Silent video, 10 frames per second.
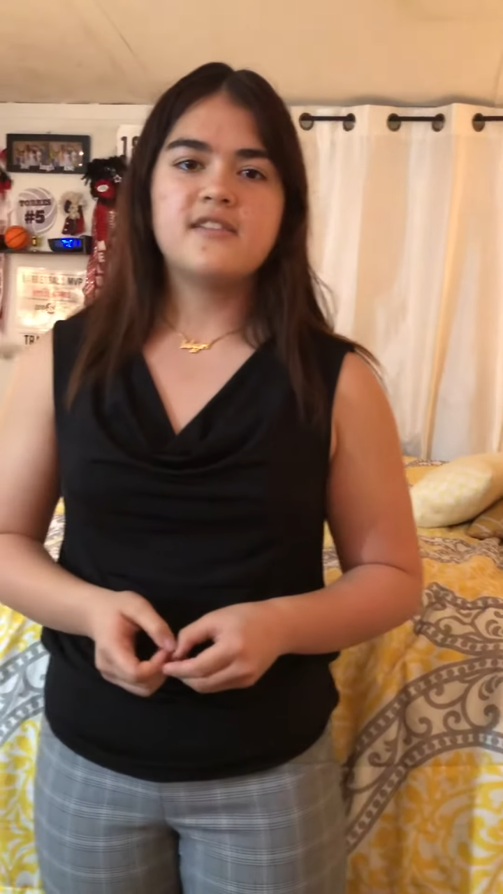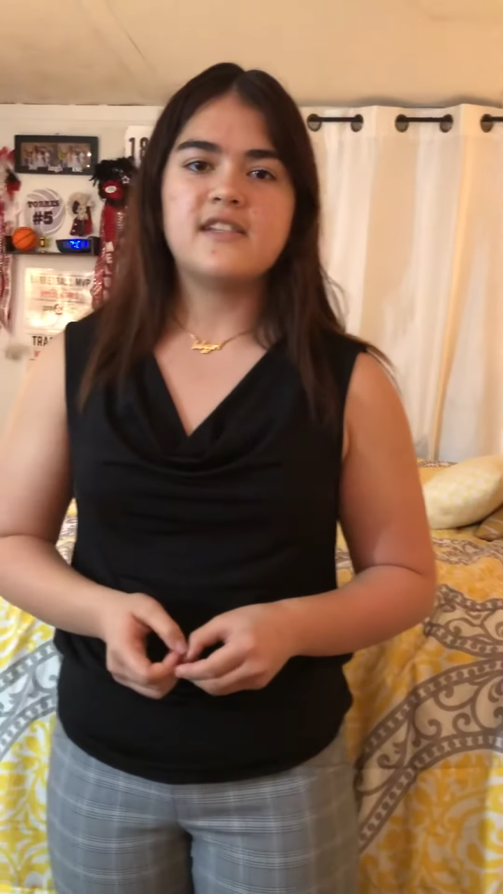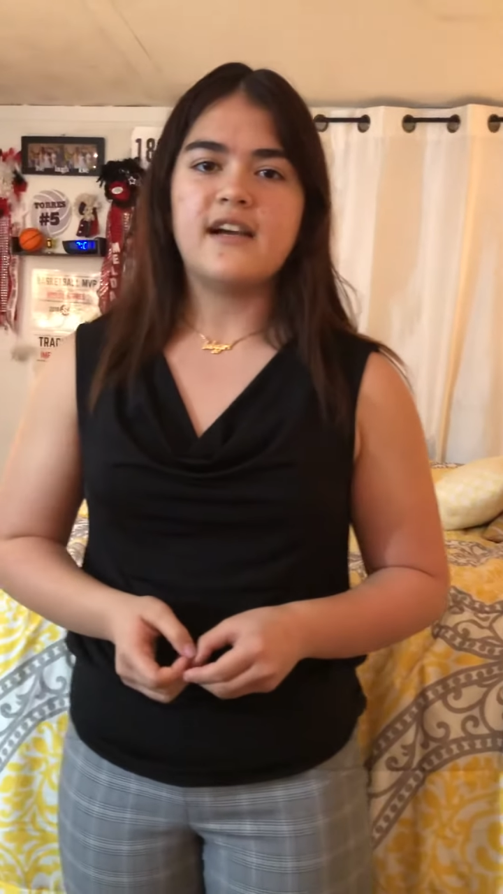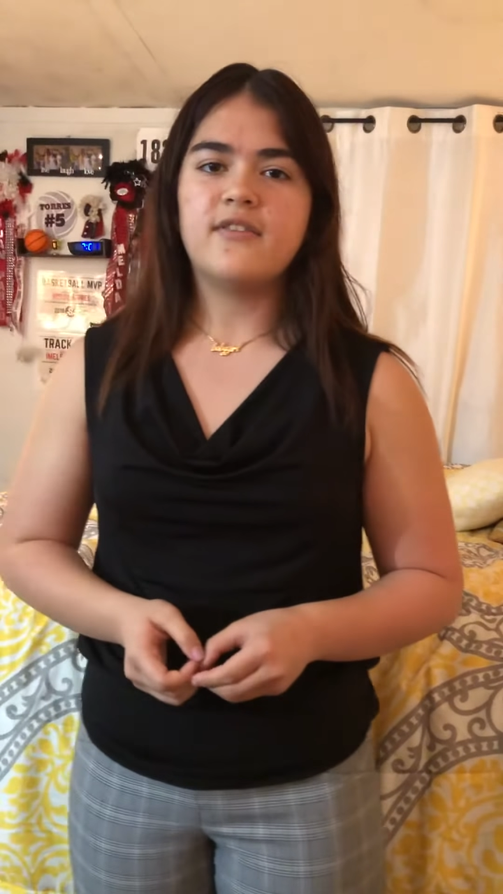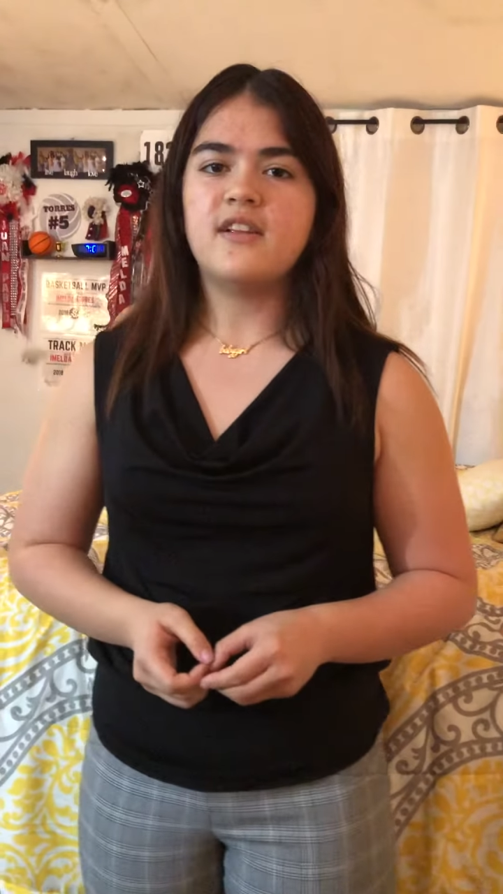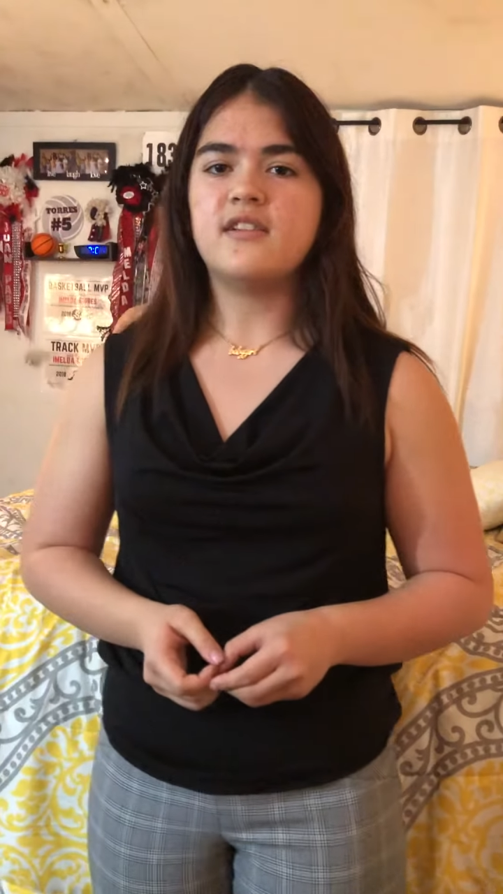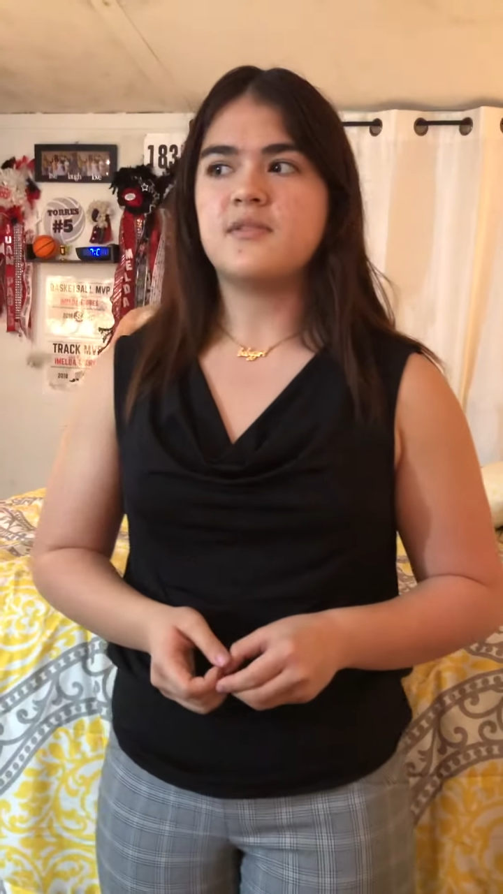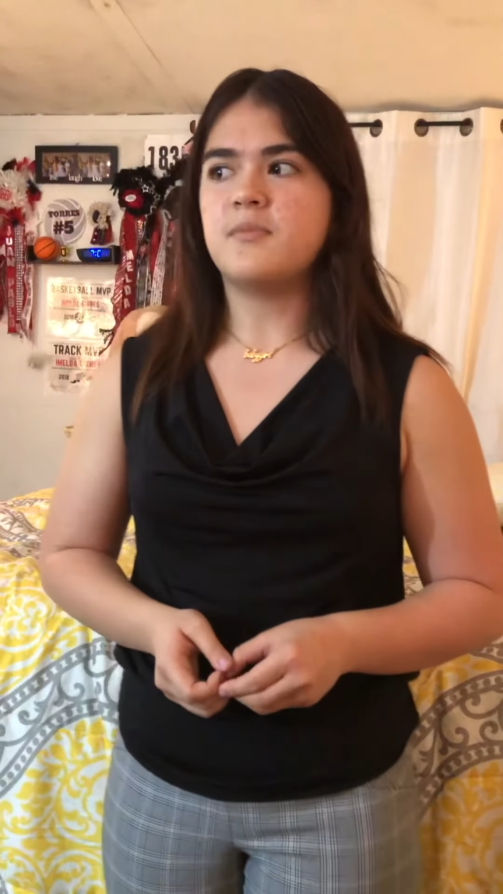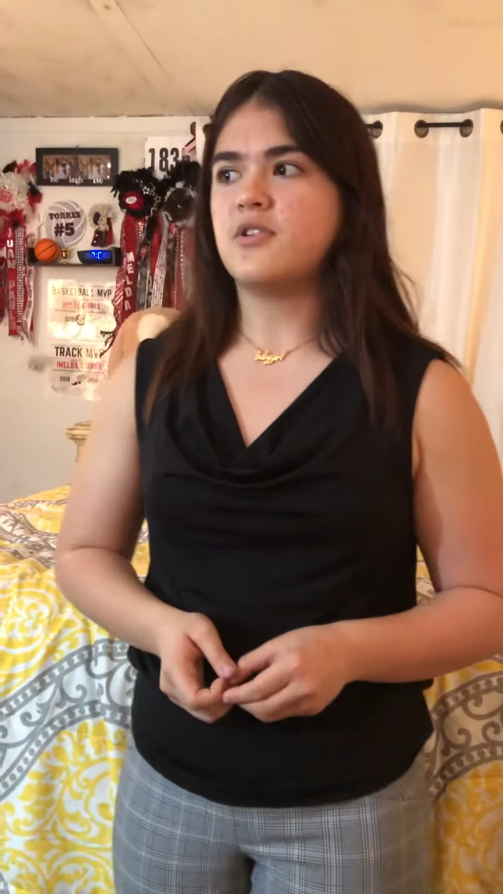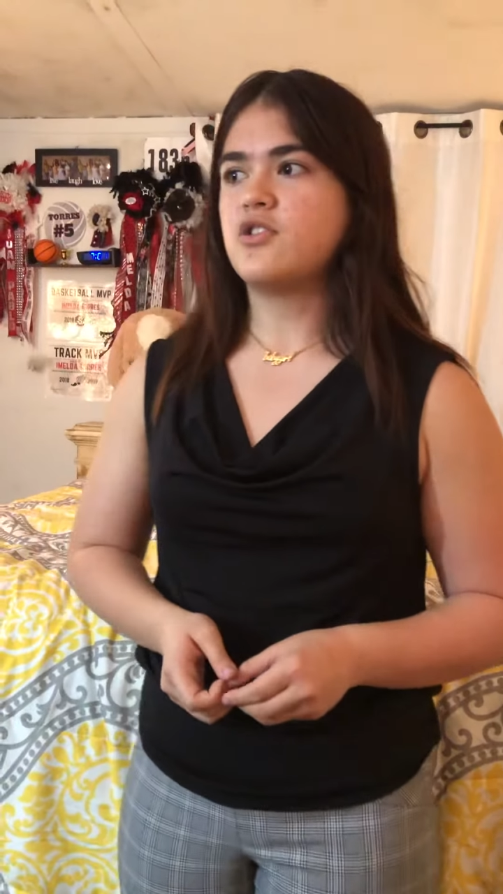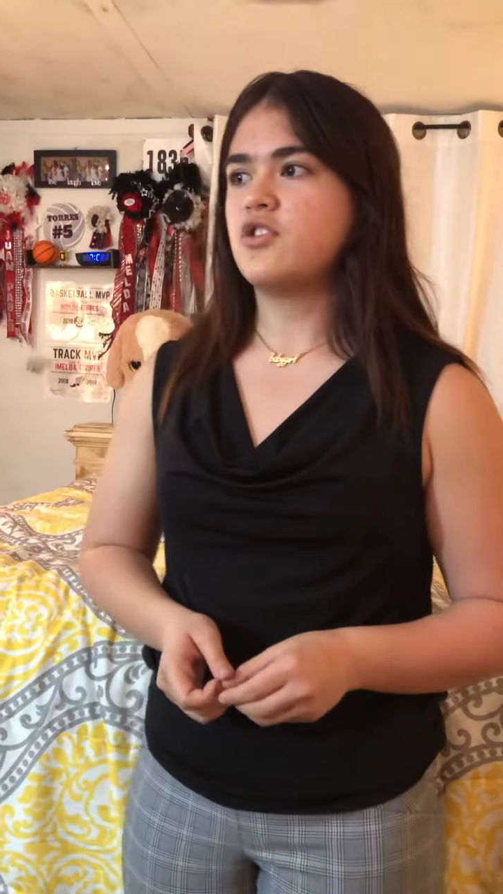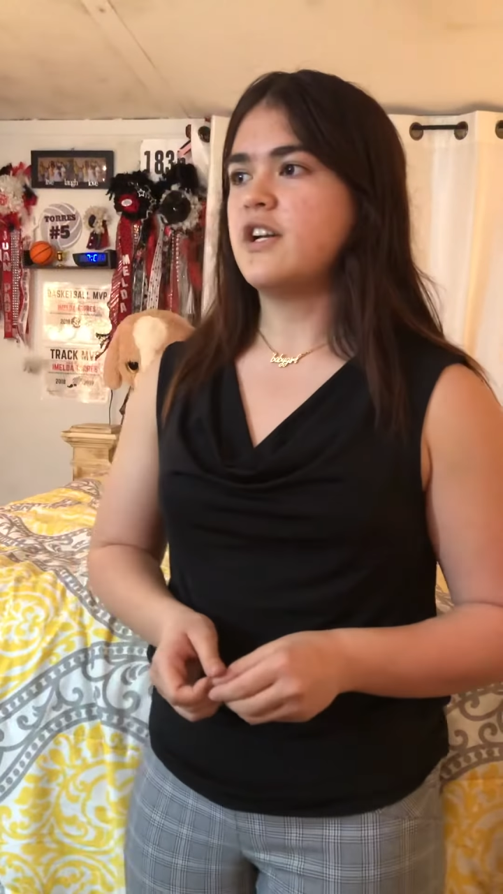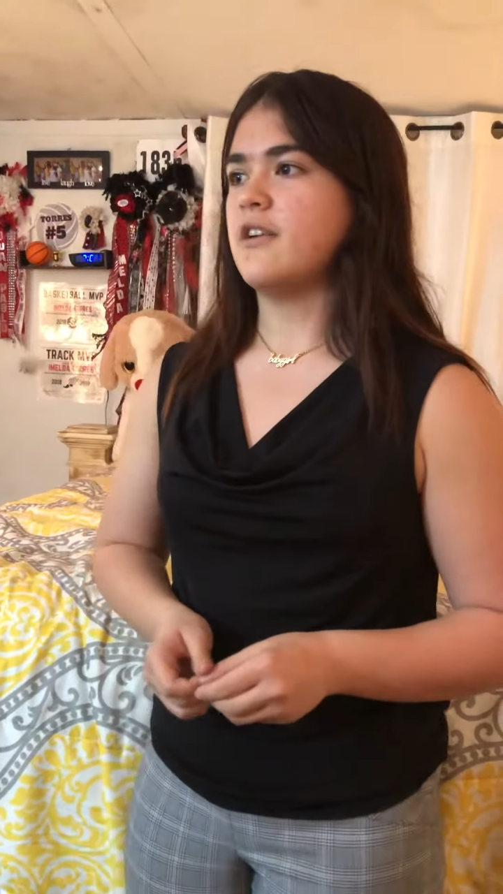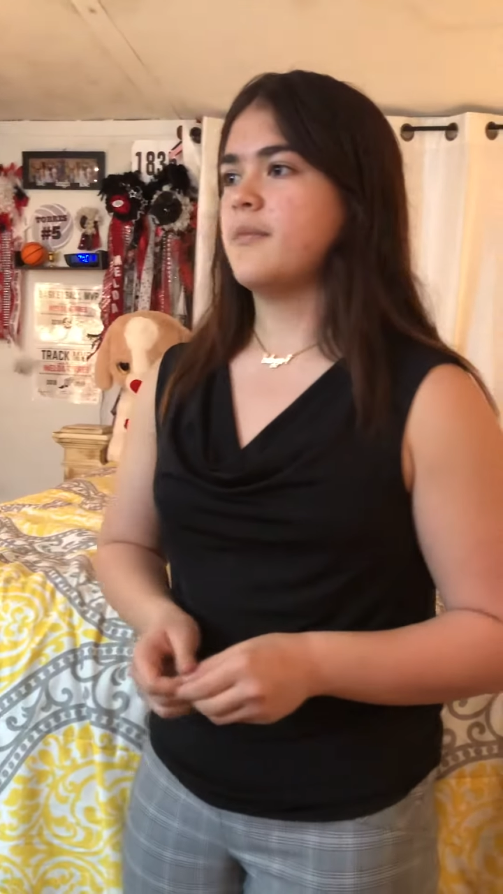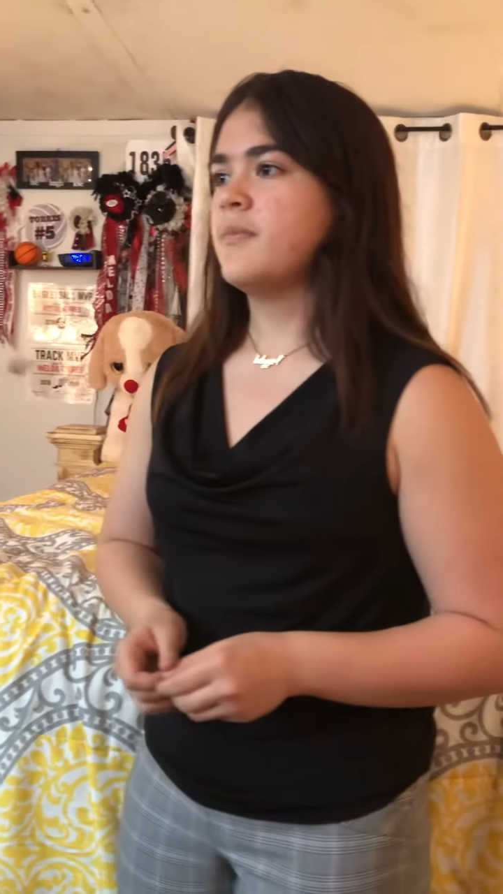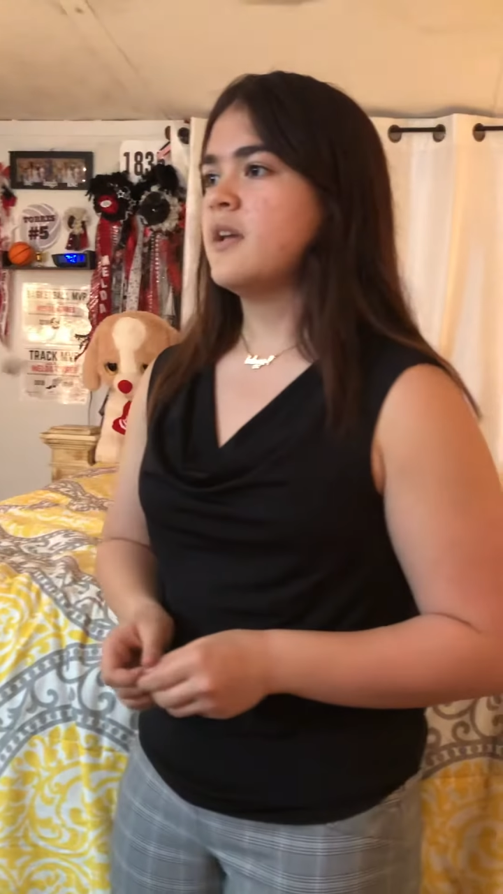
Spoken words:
down in a small strainer.